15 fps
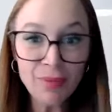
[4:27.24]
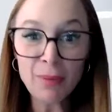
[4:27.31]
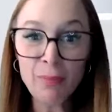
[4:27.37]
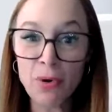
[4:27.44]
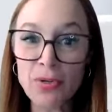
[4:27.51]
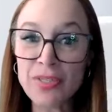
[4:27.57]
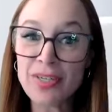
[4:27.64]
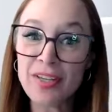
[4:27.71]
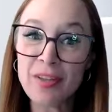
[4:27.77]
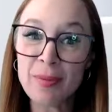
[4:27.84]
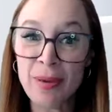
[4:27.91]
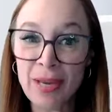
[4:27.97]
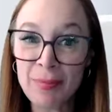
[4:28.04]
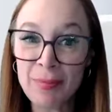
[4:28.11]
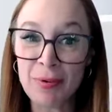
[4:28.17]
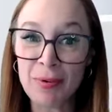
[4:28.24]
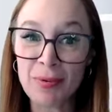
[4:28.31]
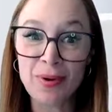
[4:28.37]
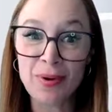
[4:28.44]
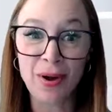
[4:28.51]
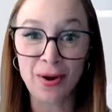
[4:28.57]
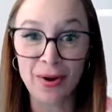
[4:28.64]
Most other people
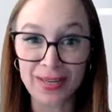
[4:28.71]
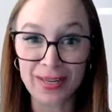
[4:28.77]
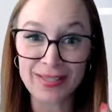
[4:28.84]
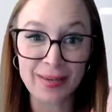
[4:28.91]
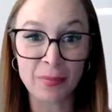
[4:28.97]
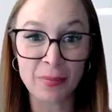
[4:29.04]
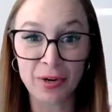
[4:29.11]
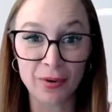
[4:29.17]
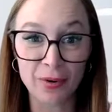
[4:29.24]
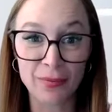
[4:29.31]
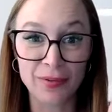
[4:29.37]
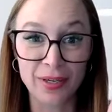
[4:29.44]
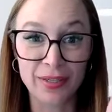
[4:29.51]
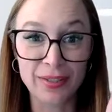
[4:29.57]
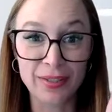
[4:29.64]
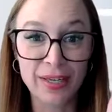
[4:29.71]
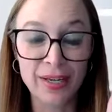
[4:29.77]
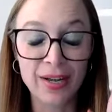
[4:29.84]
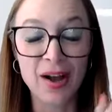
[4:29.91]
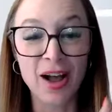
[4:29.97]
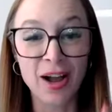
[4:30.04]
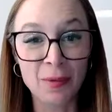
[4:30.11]
only send one offer.
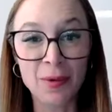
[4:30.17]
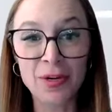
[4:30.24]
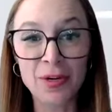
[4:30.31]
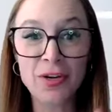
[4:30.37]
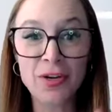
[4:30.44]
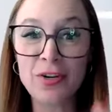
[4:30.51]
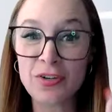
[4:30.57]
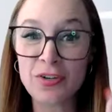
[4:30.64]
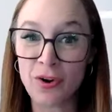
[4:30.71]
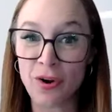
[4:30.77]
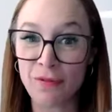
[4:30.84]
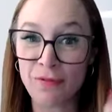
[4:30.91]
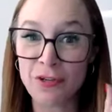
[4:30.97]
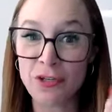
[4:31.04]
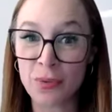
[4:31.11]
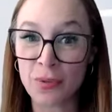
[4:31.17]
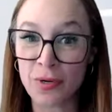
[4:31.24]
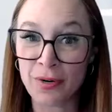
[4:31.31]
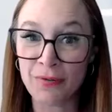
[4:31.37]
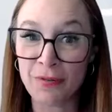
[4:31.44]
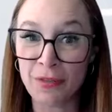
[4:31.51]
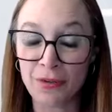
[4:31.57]
I want you to do offer two and
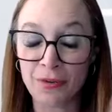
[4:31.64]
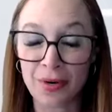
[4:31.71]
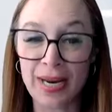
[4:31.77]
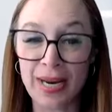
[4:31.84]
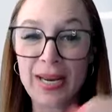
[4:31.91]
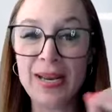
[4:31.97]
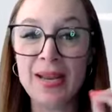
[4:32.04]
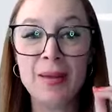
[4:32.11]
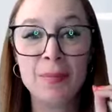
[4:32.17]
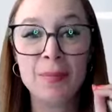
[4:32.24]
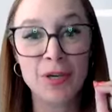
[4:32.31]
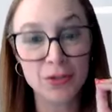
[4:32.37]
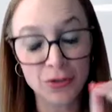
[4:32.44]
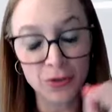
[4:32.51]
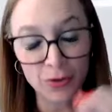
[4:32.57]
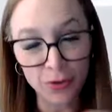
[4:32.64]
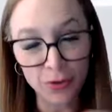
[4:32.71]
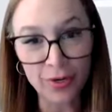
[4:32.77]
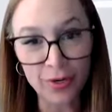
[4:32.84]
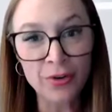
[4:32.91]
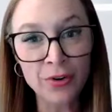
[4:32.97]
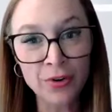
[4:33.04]
offer three because you're
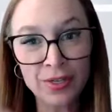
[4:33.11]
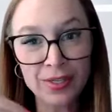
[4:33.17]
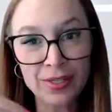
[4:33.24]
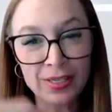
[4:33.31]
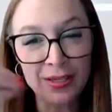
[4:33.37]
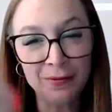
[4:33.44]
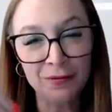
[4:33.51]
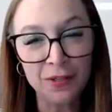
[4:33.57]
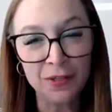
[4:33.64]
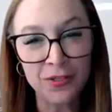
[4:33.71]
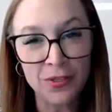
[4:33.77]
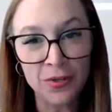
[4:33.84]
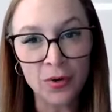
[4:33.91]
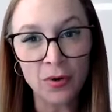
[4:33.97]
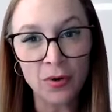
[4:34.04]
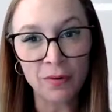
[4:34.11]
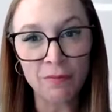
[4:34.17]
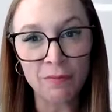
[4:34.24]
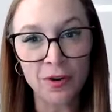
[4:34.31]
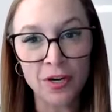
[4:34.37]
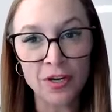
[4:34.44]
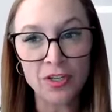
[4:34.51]
going to notice a difference on your
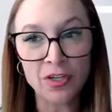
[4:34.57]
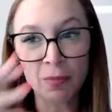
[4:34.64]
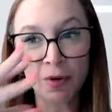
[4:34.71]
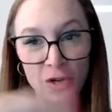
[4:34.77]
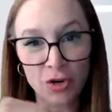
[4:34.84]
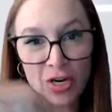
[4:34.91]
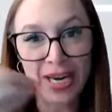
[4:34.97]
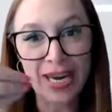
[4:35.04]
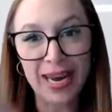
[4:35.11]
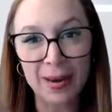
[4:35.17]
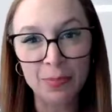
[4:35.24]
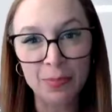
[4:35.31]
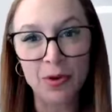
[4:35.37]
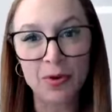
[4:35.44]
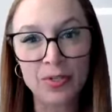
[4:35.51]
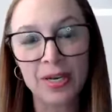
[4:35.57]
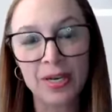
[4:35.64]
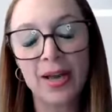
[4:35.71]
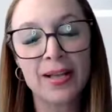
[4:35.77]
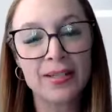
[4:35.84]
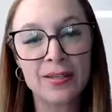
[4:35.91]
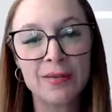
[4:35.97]
conversion when you keep those
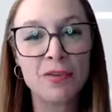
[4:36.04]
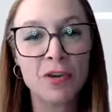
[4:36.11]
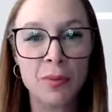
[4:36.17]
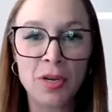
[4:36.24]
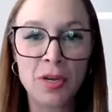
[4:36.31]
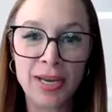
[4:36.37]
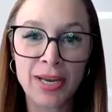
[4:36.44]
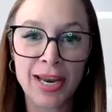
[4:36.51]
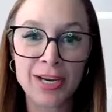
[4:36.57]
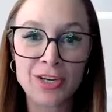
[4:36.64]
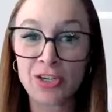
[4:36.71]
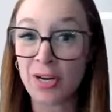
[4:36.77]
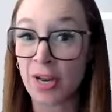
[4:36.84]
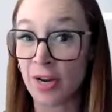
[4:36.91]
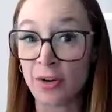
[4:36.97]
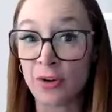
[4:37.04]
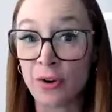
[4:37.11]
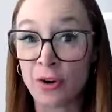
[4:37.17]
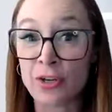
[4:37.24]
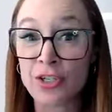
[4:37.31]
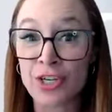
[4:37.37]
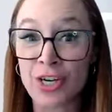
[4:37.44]
lines of communication and
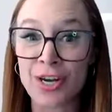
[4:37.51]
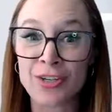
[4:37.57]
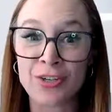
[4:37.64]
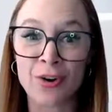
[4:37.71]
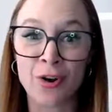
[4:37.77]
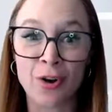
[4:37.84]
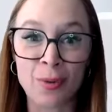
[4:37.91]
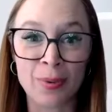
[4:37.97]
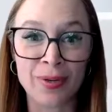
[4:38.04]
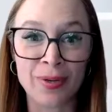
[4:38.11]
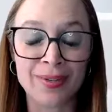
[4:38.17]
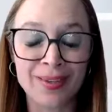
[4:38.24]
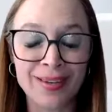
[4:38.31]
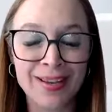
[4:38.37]
negotiation open.